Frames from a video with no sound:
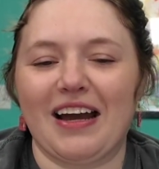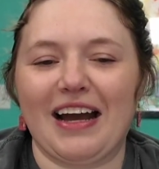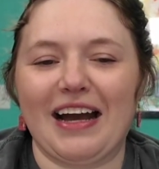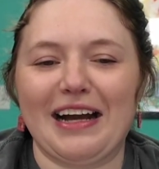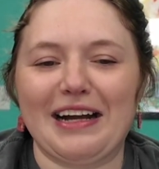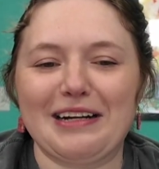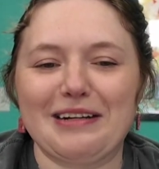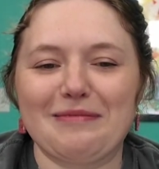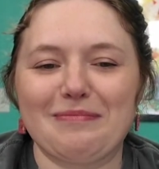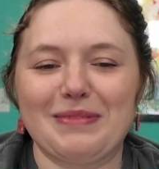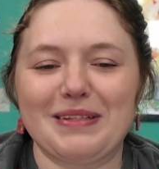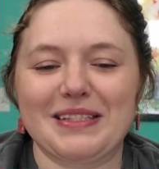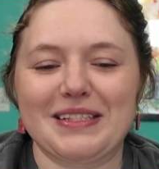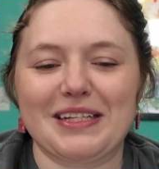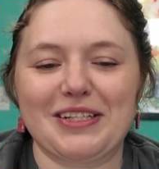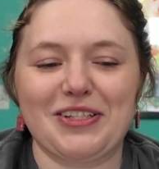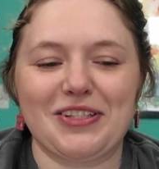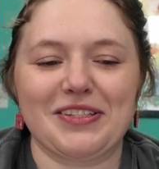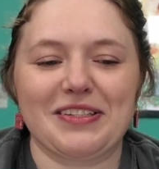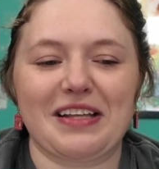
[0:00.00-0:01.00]
But
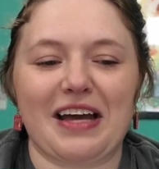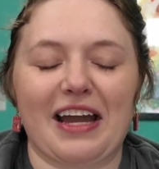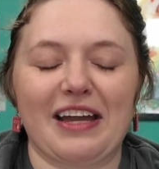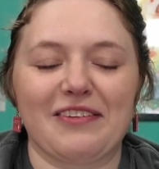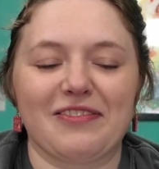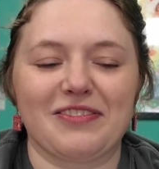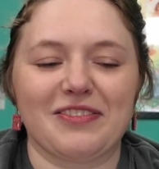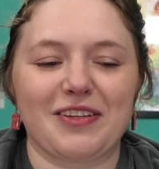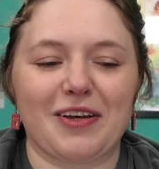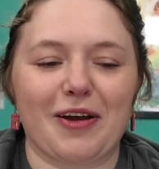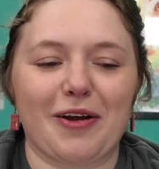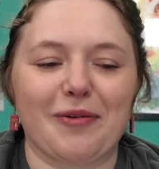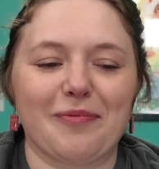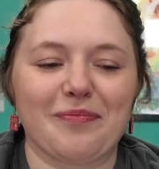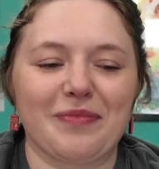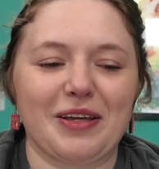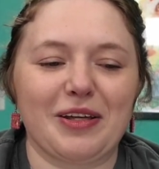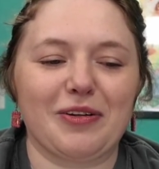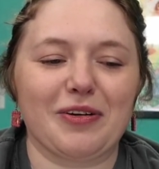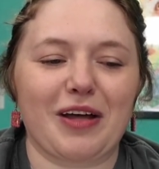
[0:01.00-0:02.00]
such is life, so
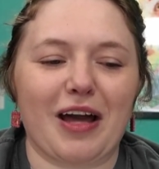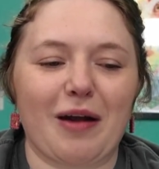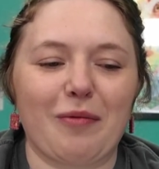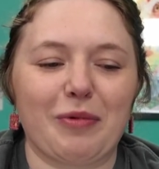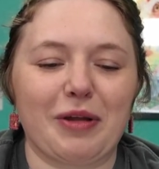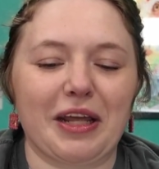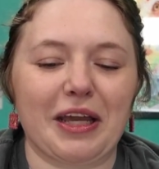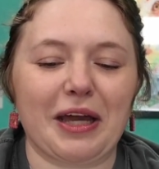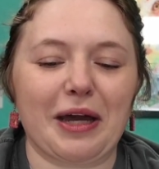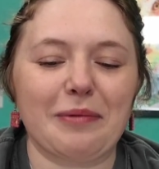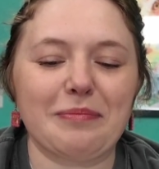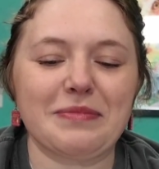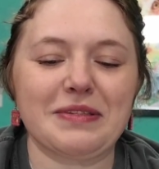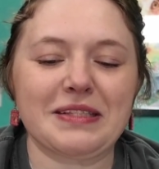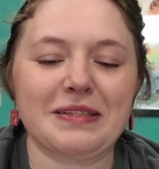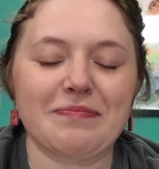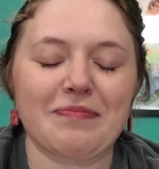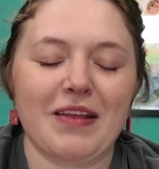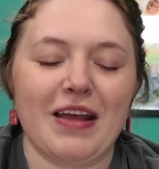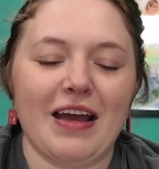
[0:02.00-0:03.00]
it'll come when it
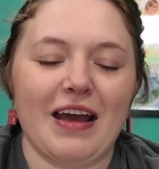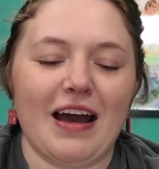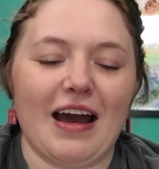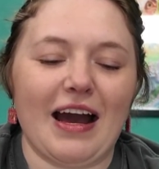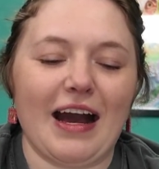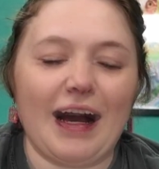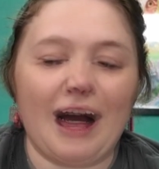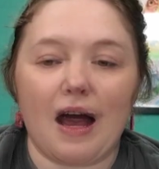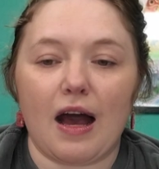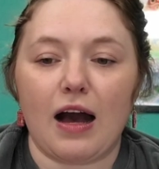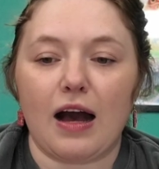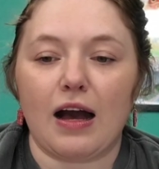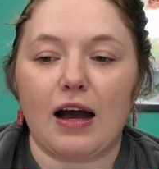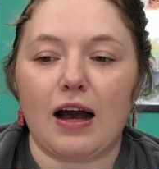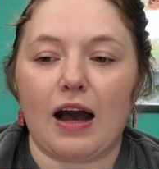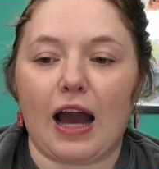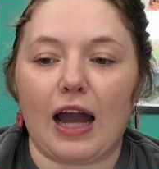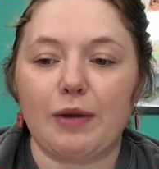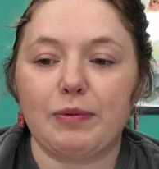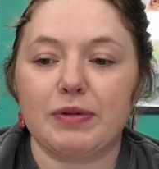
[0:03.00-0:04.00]
comes.
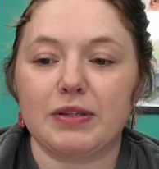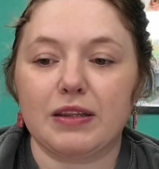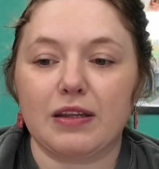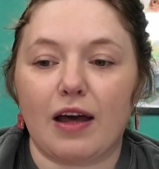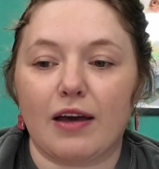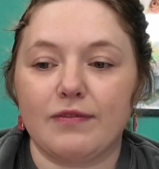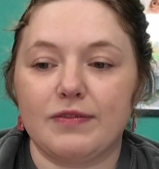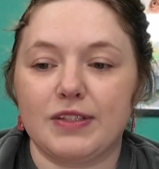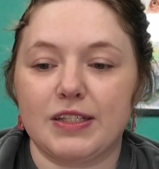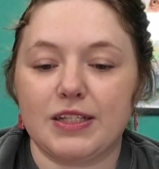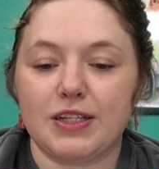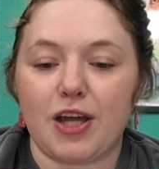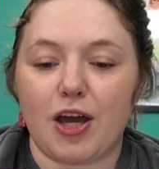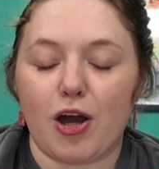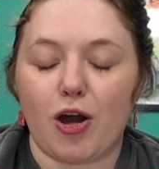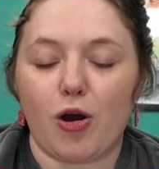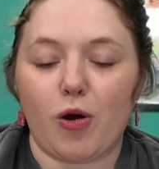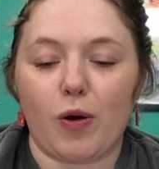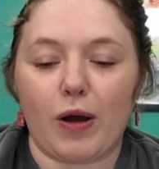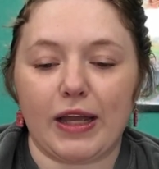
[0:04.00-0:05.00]
I would love to
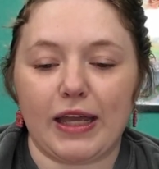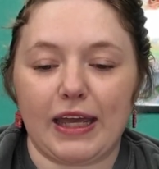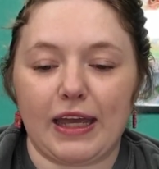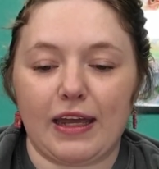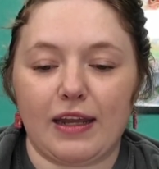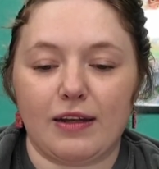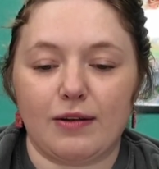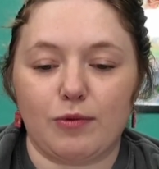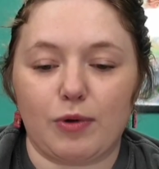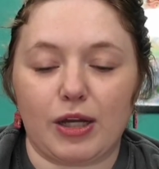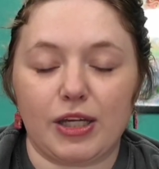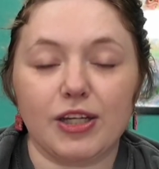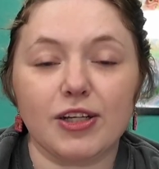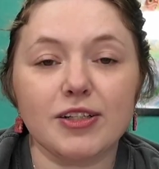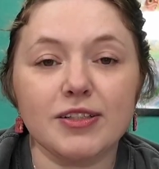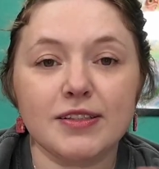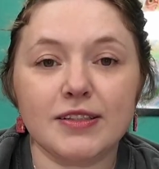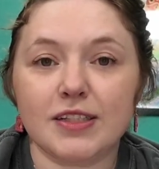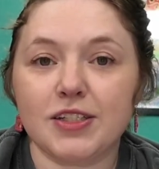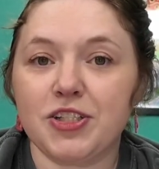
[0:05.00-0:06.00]
know, again, what
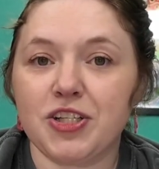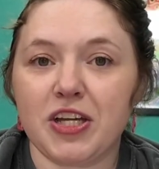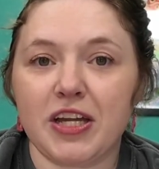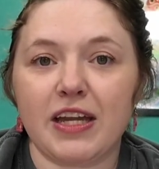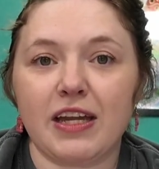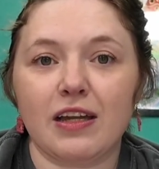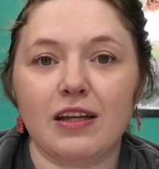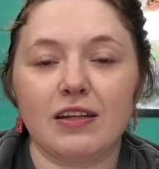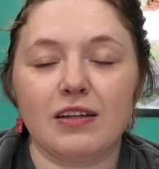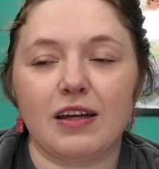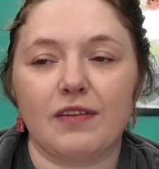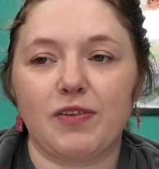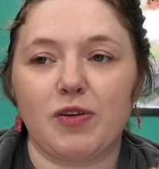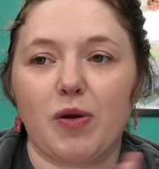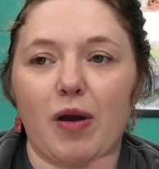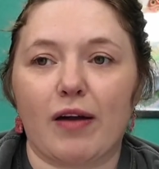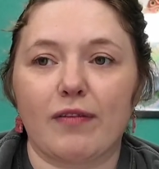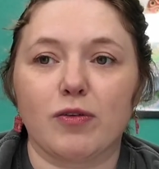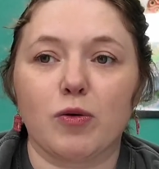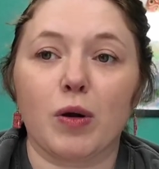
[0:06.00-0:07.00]
you're stitching, if
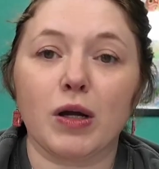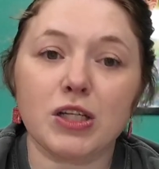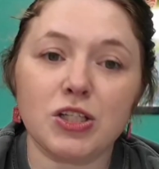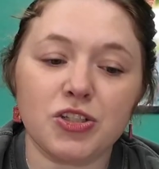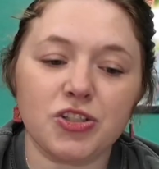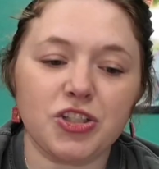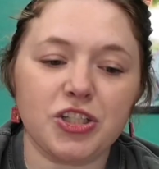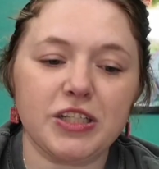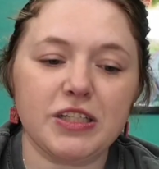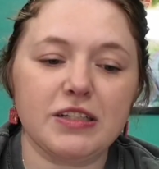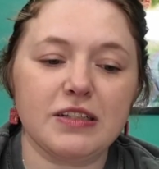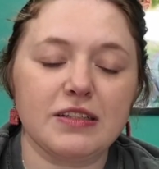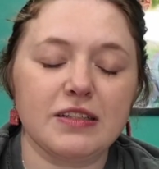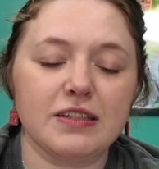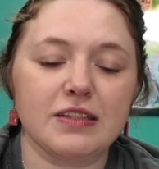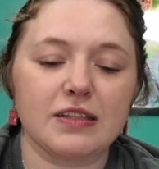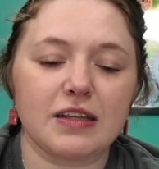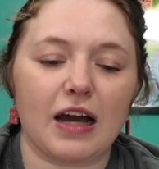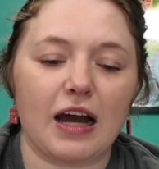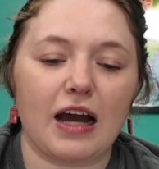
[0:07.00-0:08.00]
you have
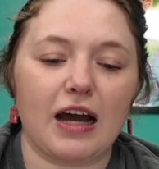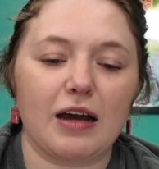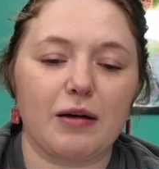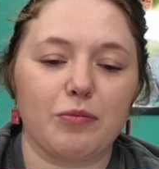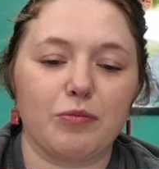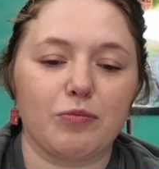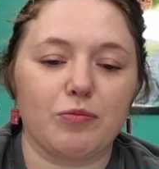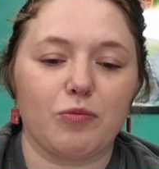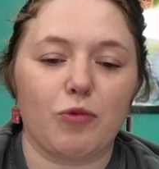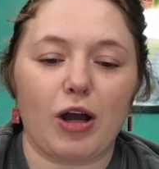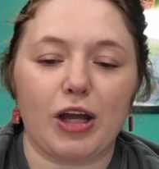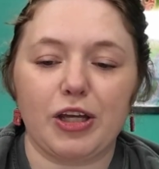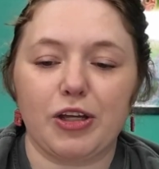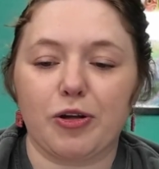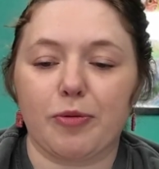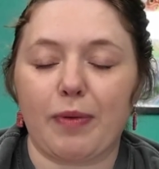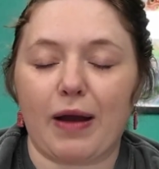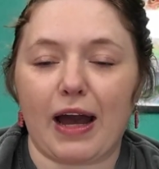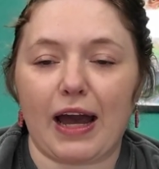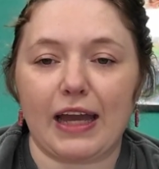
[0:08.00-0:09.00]
questions, what
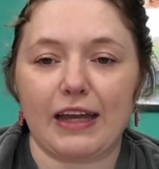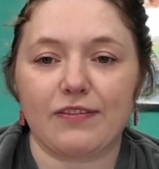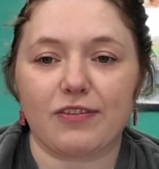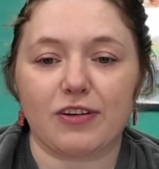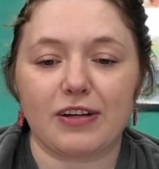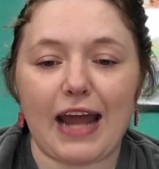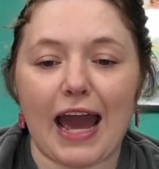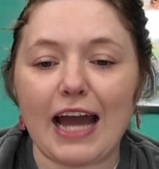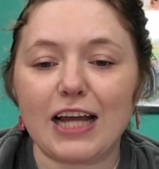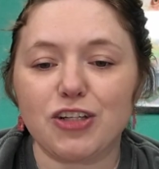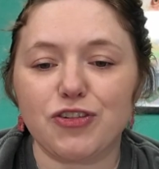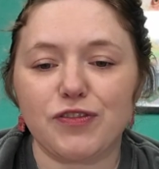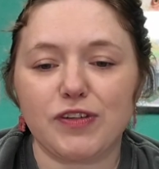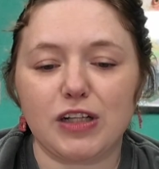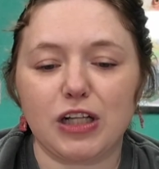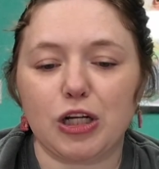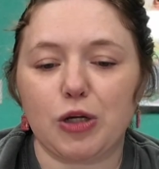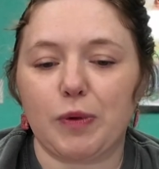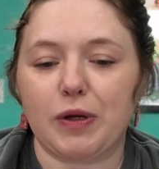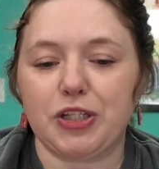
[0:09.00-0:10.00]
you're buying for
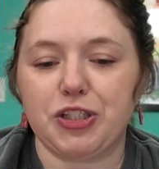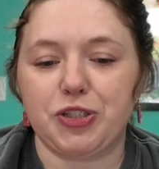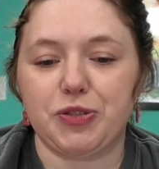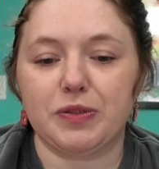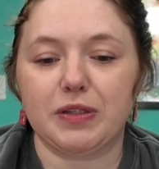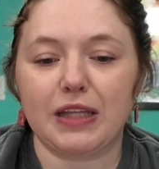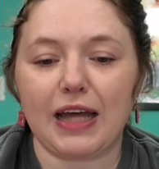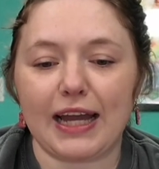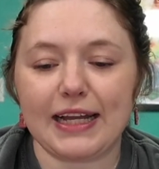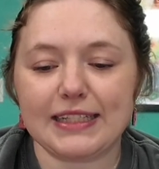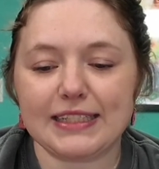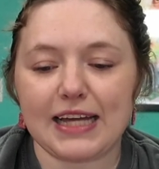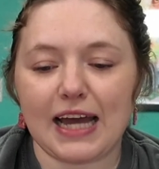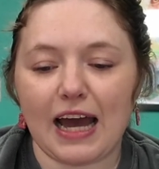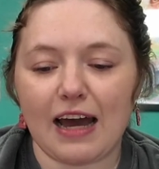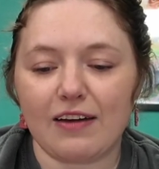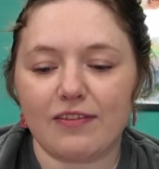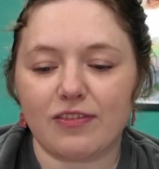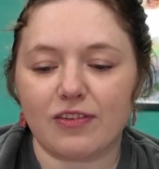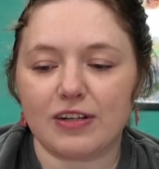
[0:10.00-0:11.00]
Nashville or what you'd like to
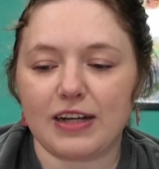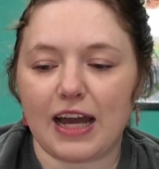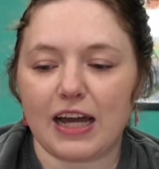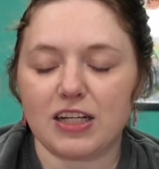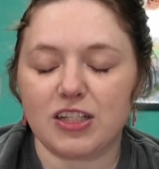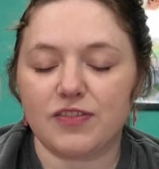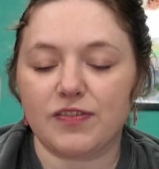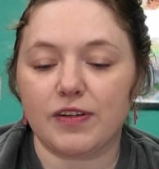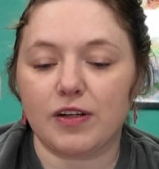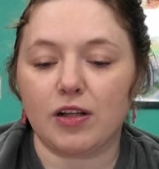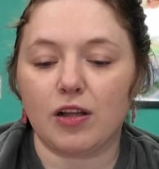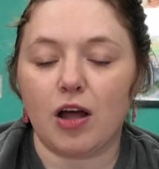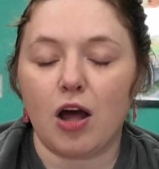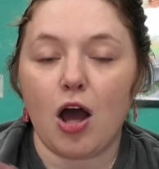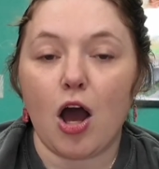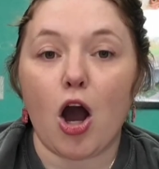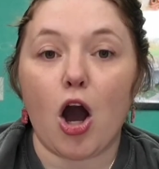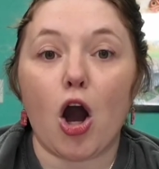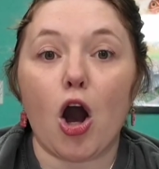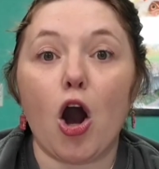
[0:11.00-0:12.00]
have for Nashville.
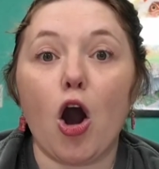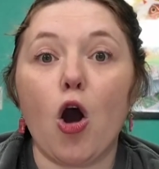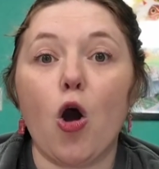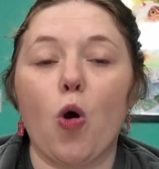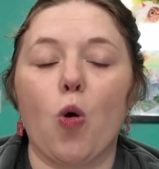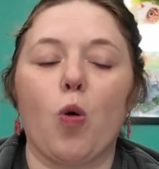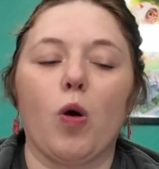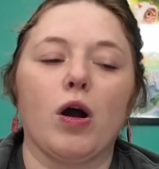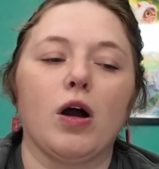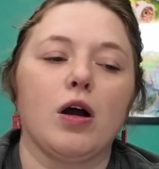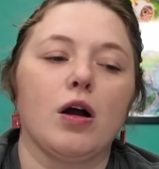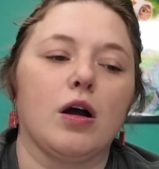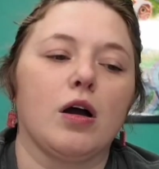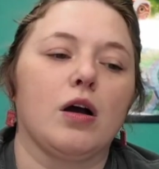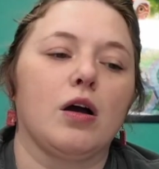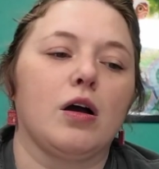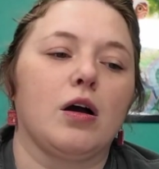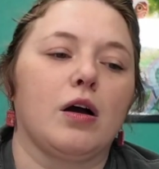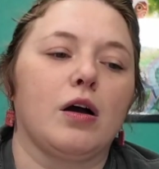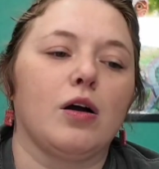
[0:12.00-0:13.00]
Oh,
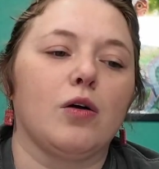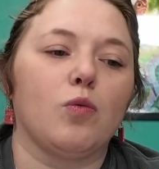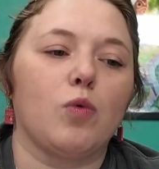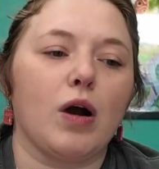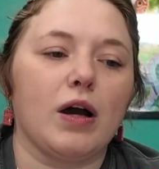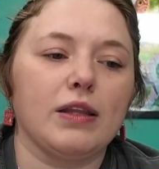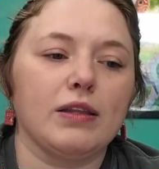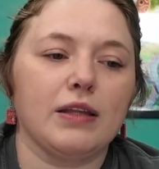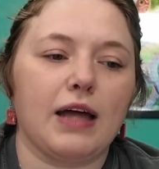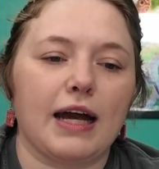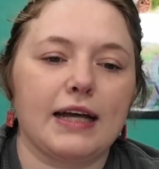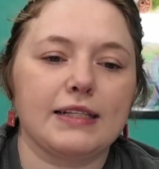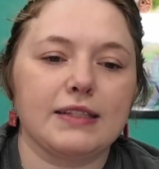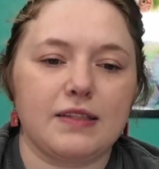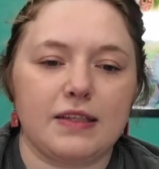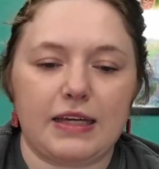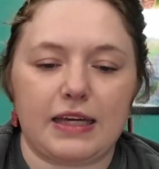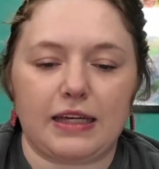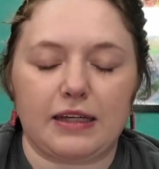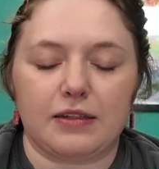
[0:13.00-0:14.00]
one
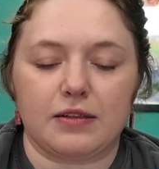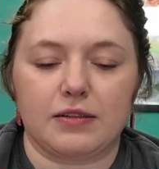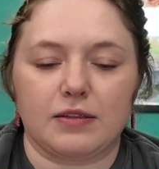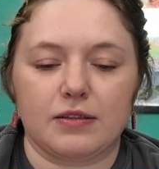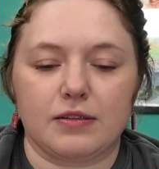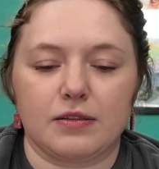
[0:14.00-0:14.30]
last thing.